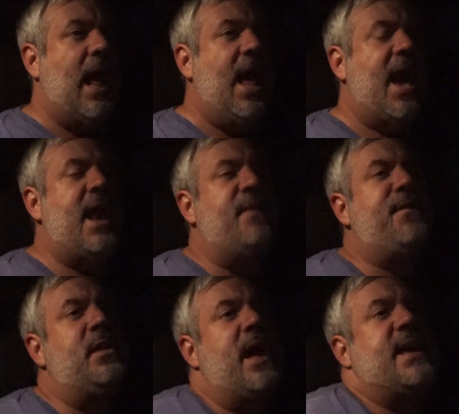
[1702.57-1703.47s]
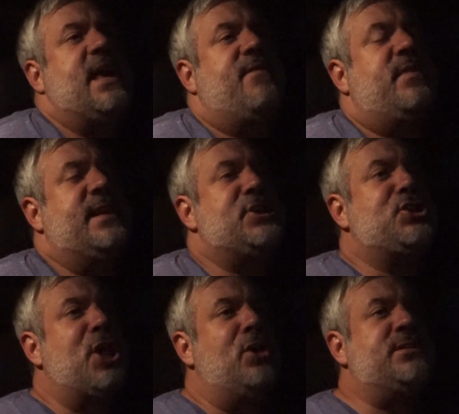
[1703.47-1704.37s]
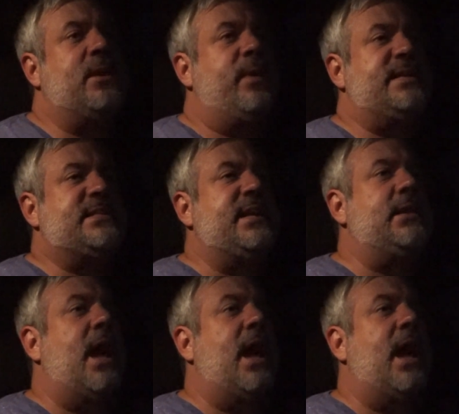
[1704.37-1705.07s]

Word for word: And I feel like even these shows that we see,